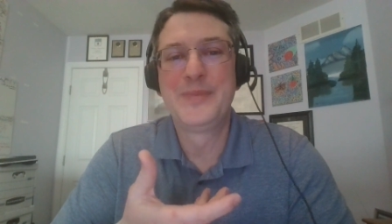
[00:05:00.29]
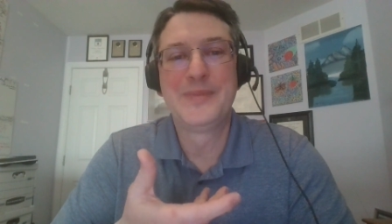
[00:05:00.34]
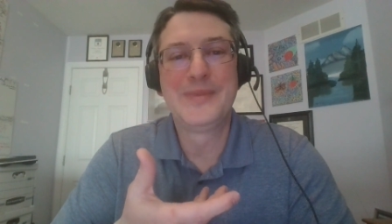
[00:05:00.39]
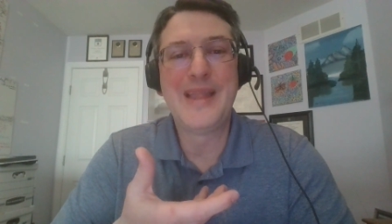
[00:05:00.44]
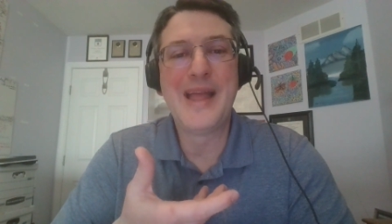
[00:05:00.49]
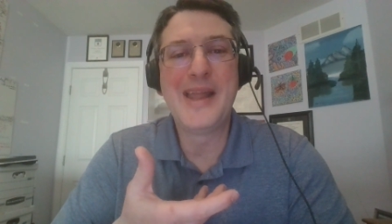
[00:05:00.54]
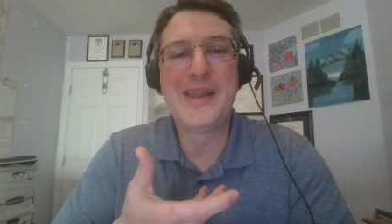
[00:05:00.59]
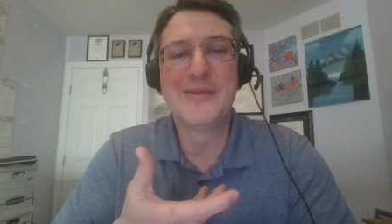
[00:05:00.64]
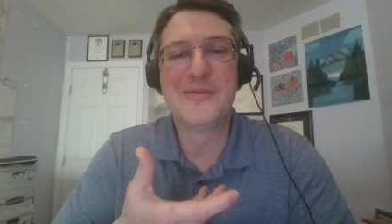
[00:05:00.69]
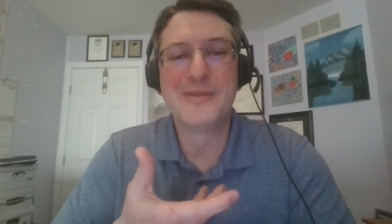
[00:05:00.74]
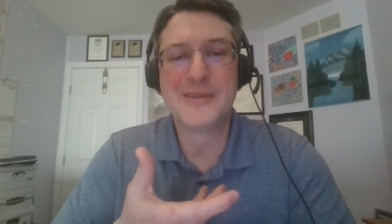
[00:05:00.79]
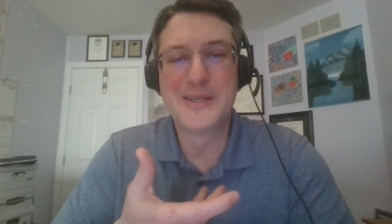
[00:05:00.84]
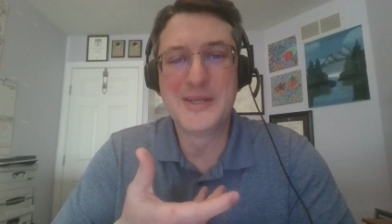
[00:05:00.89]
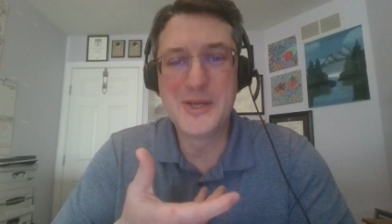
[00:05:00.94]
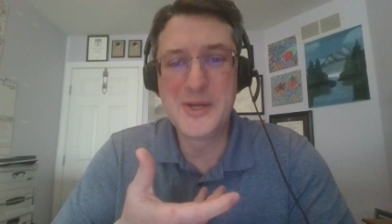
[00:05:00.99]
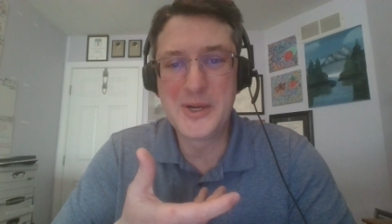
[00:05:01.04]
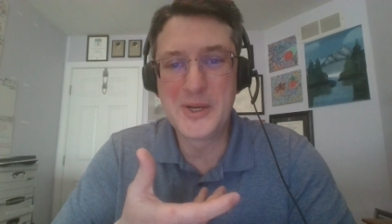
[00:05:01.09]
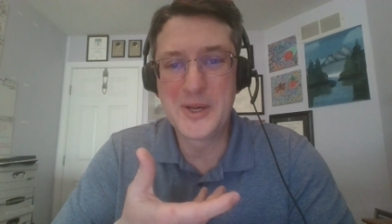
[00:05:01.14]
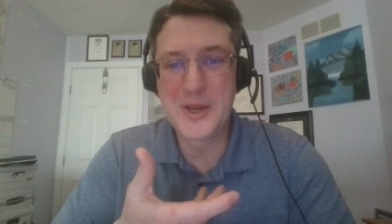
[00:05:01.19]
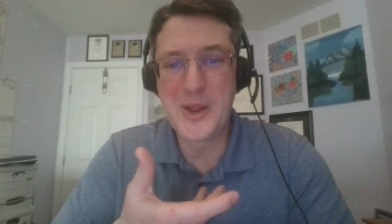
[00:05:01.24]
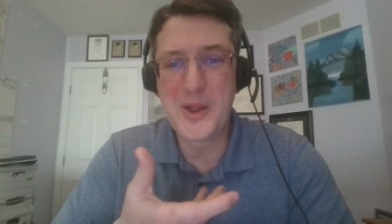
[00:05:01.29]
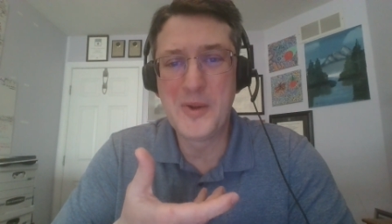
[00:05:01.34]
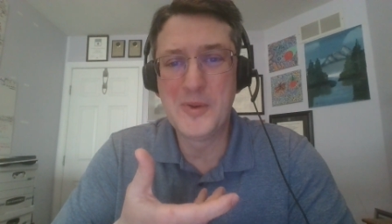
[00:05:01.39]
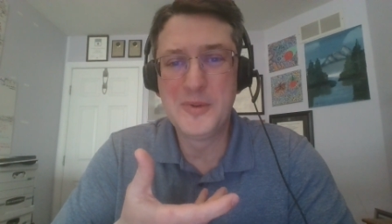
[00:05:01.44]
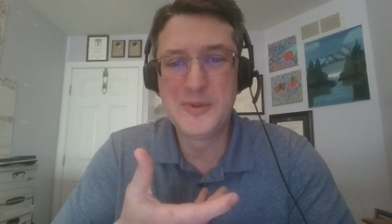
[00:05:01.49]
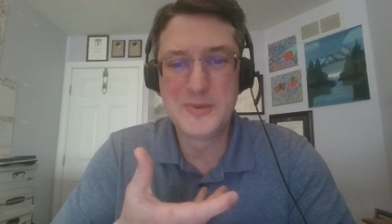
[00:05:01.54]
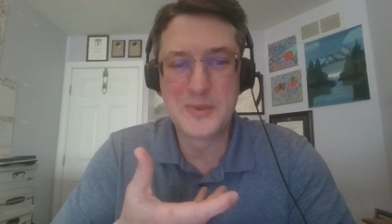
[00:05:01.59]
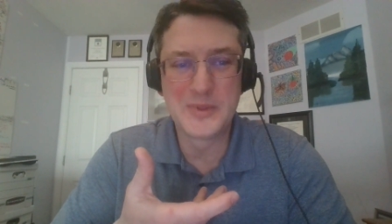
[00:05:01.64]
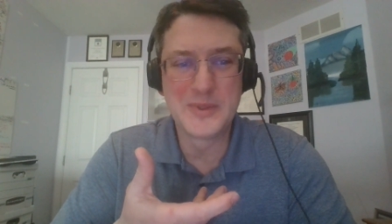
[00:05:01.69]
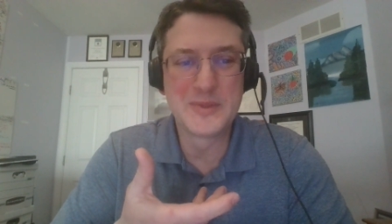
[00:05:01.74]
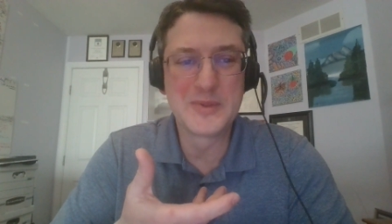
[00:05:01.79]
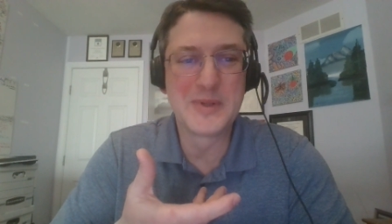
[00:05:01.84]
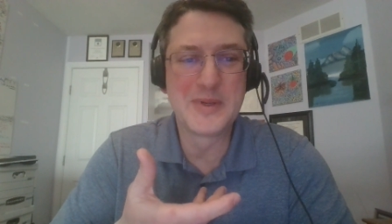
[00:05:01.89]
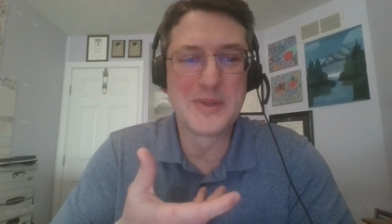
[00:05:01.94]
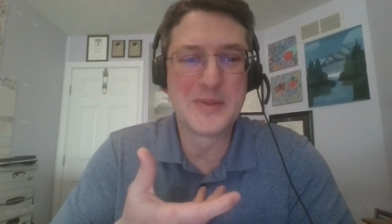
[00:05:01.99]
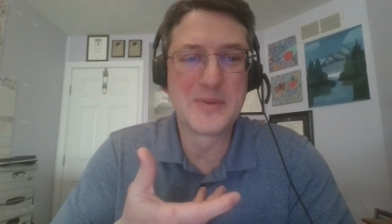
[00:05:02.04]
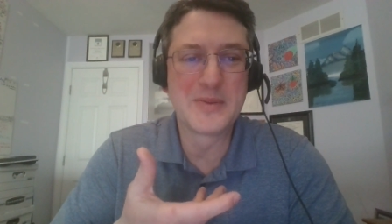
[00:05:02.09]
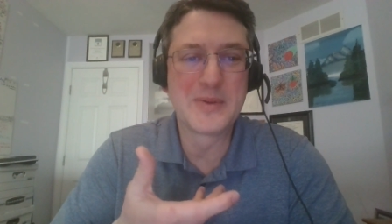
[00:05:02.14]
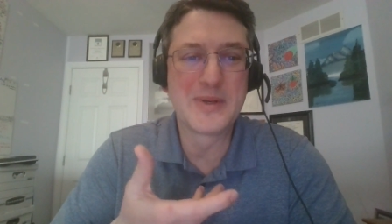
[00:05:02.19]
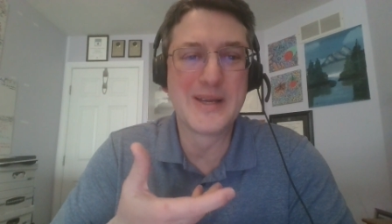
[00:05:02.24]
not even a year ago, twenty
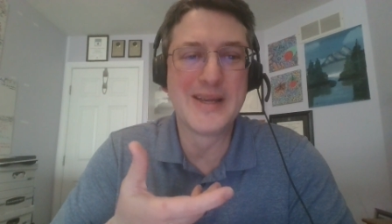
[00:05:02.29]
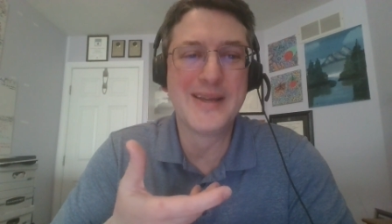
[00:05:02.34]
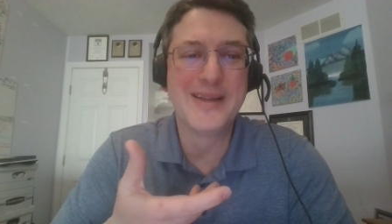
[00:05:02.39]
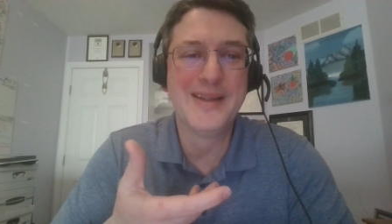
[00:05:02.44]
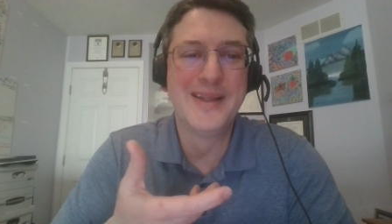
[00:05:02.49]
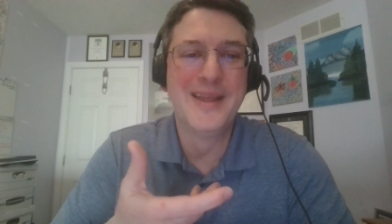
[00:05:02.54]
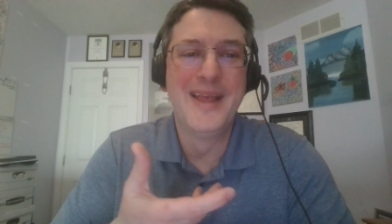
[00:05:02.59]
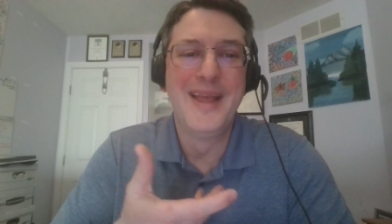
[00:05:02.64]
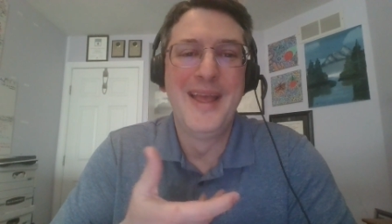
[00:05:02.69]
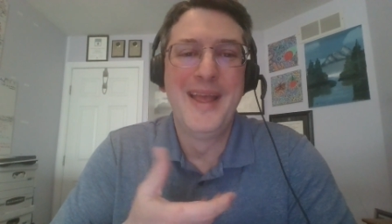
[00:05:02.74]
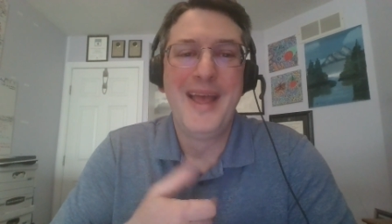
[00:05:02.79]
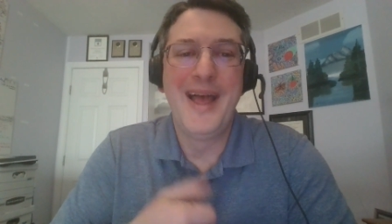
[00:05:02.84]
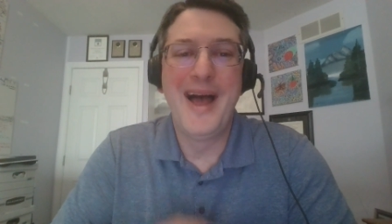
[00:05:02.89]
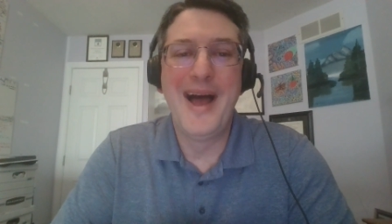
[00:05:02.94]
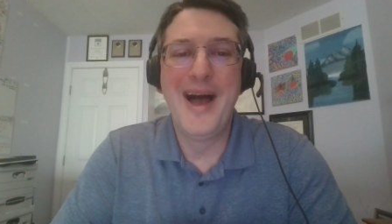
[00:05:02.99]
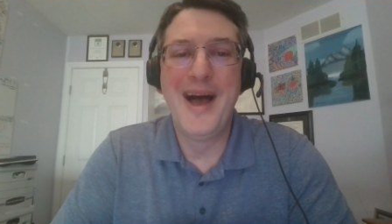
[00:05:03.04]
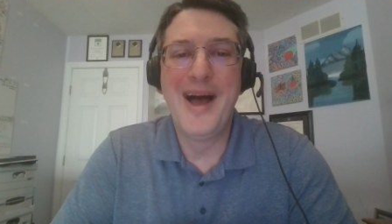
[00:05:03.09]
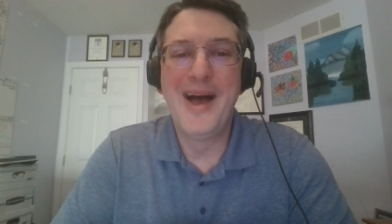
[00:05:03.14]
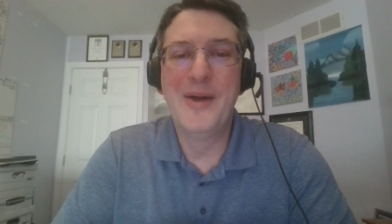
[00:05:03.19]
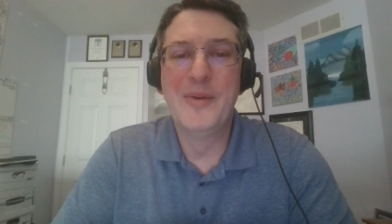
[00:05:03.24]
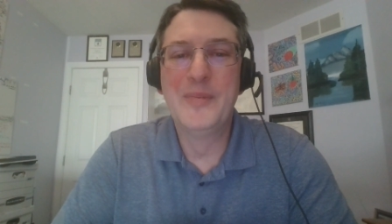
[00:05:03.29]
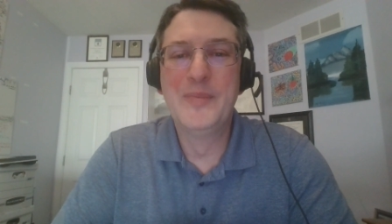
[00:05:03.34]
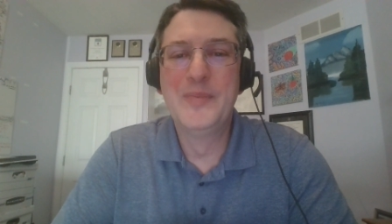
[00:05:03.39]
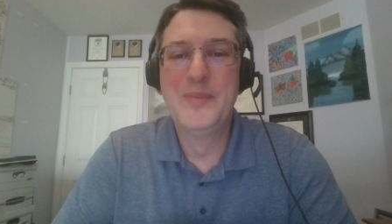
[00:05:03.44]
twenty-three, uh,